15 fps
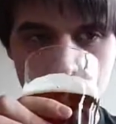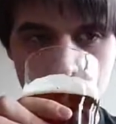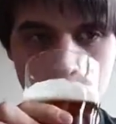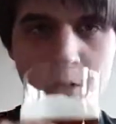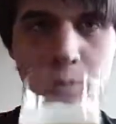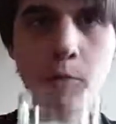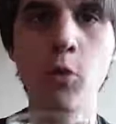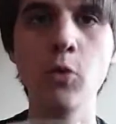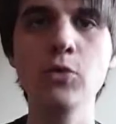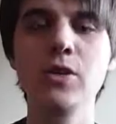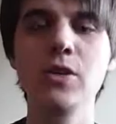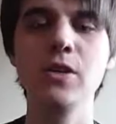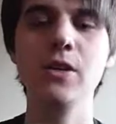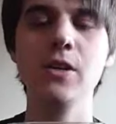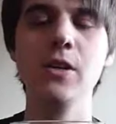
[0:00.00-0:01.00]
very
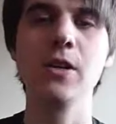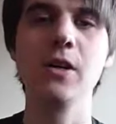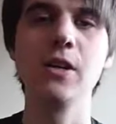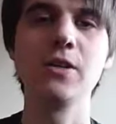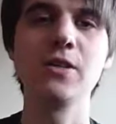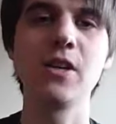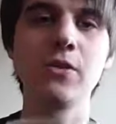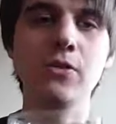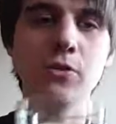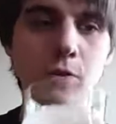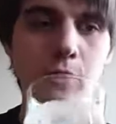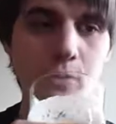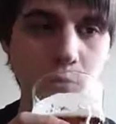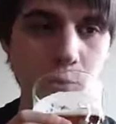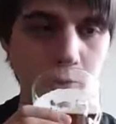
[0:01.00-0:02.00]
malty scent to
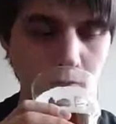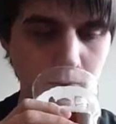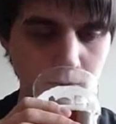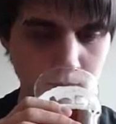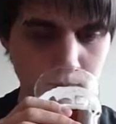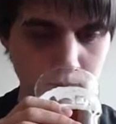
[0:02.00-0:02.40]
it as well.